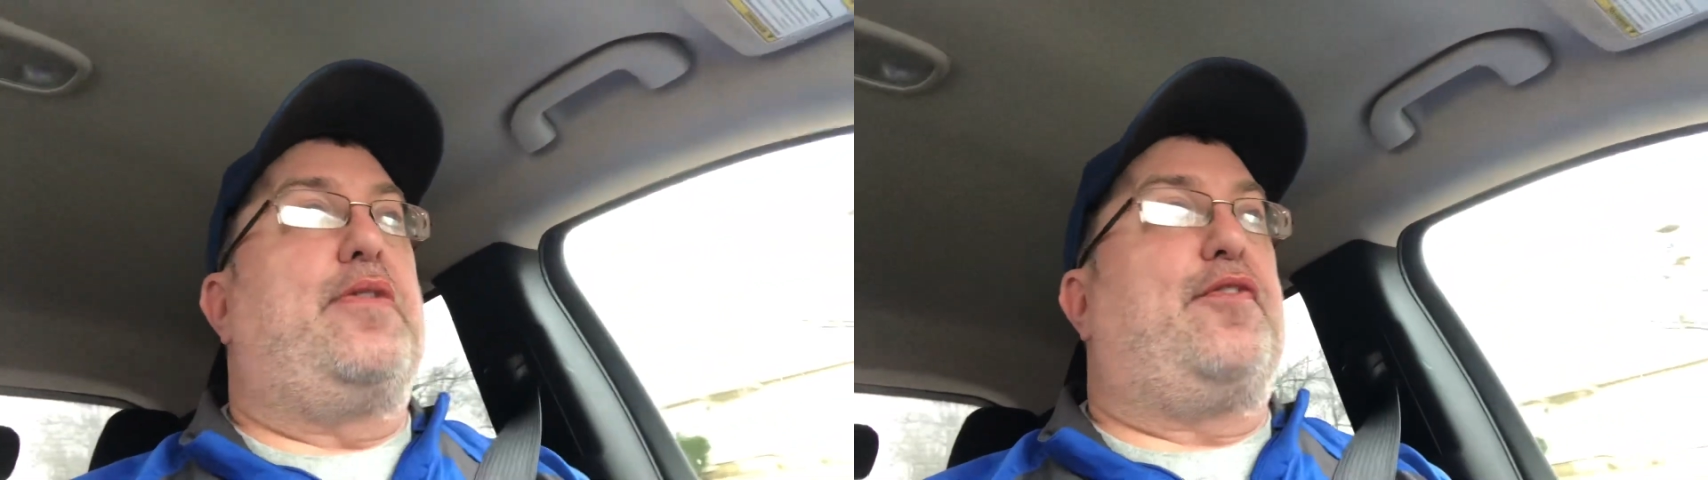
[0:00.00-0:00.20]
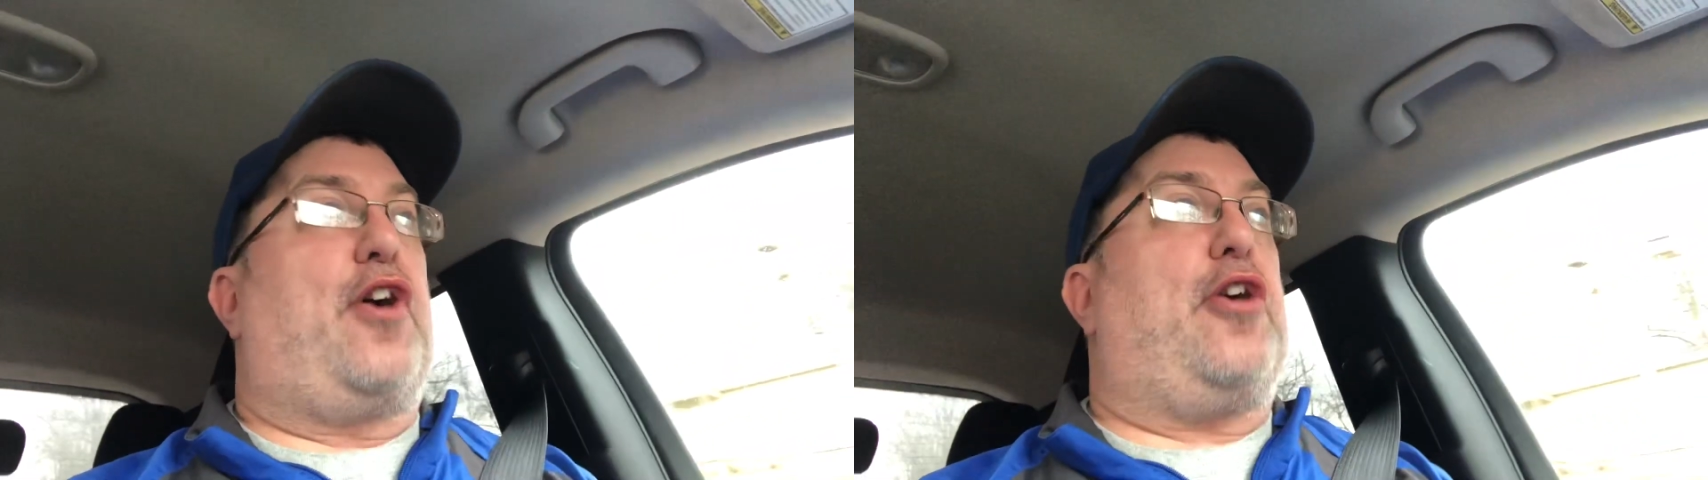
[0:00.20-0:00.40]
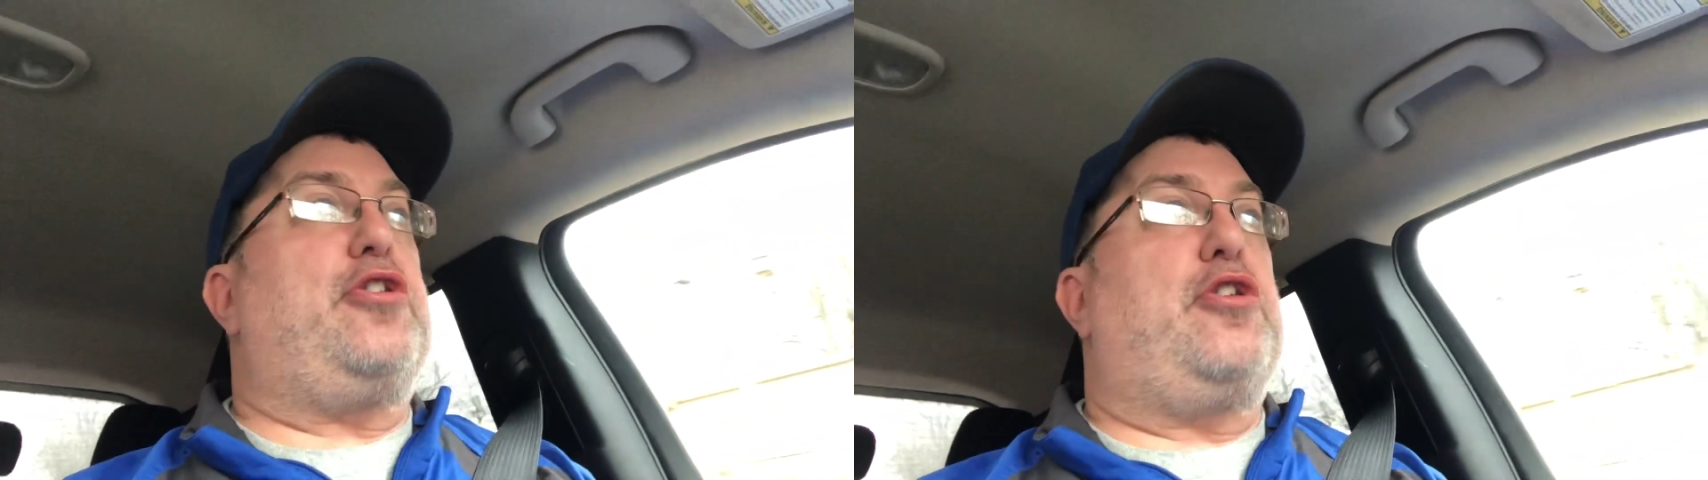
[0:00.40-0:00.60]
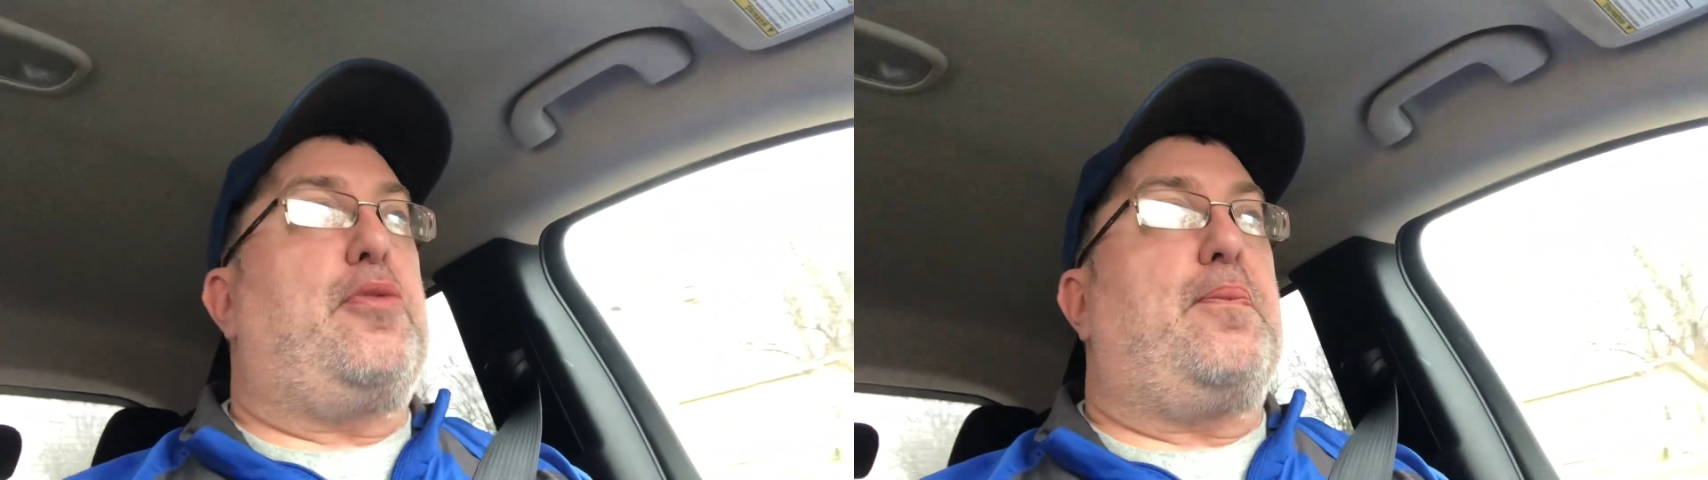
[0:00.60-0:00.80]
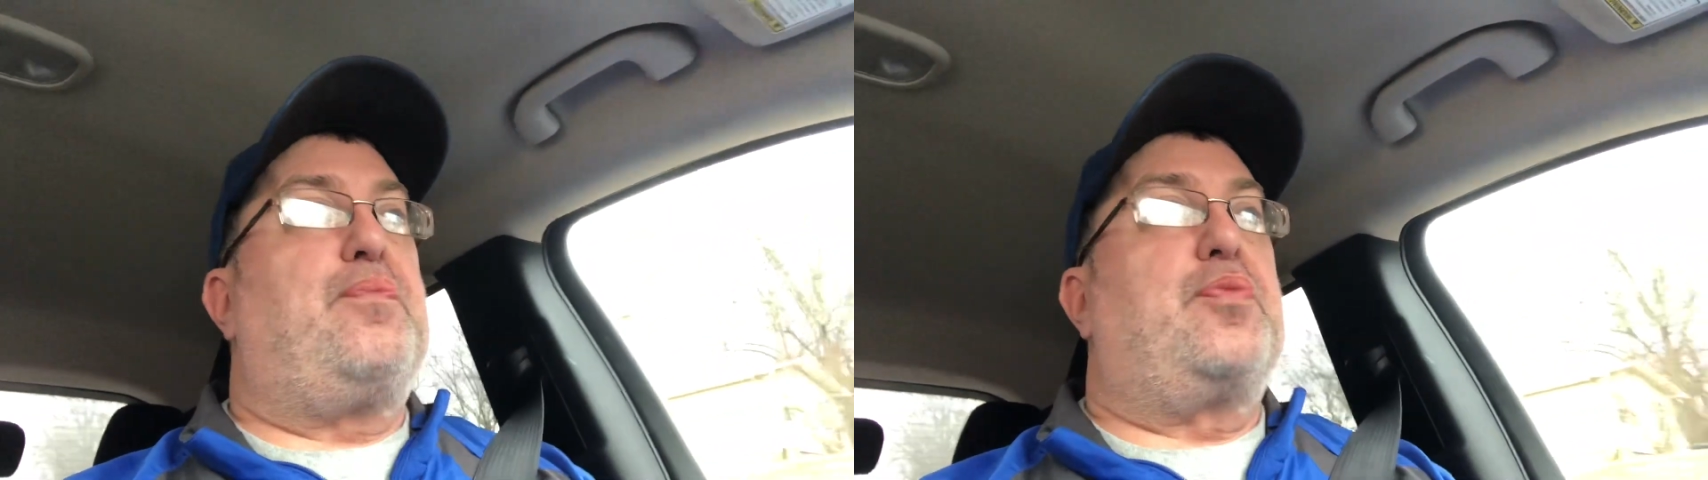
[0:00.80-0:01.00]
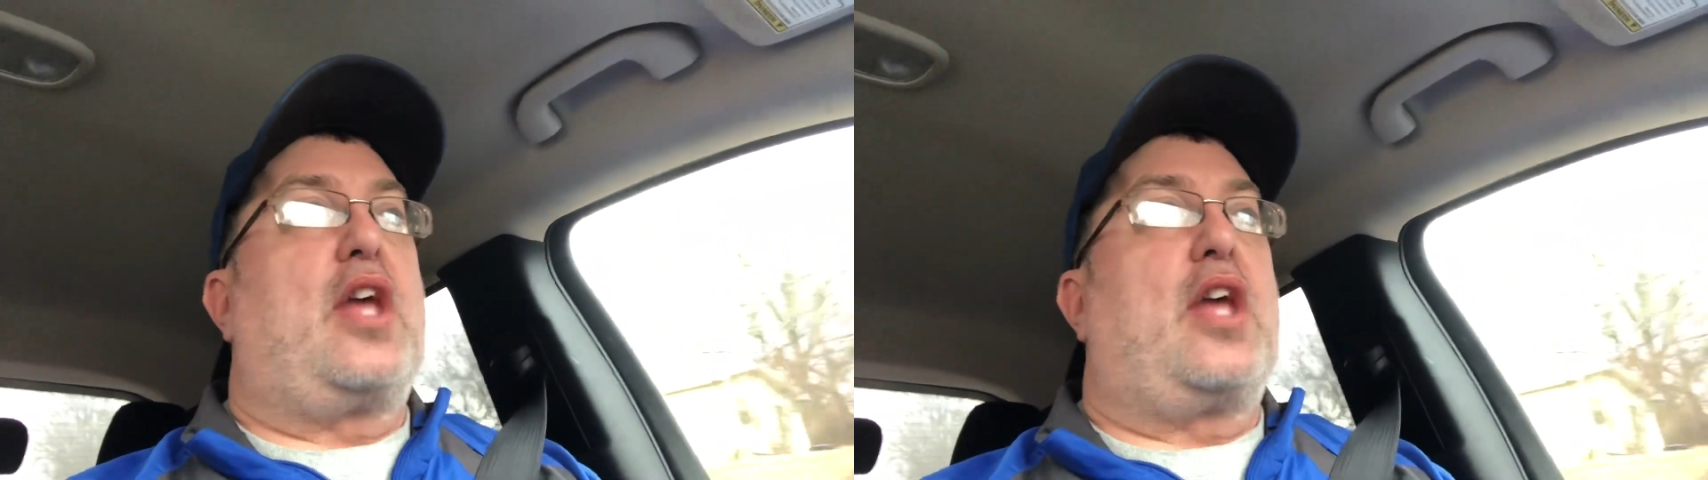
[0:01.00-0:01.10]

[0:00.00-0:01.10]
volume.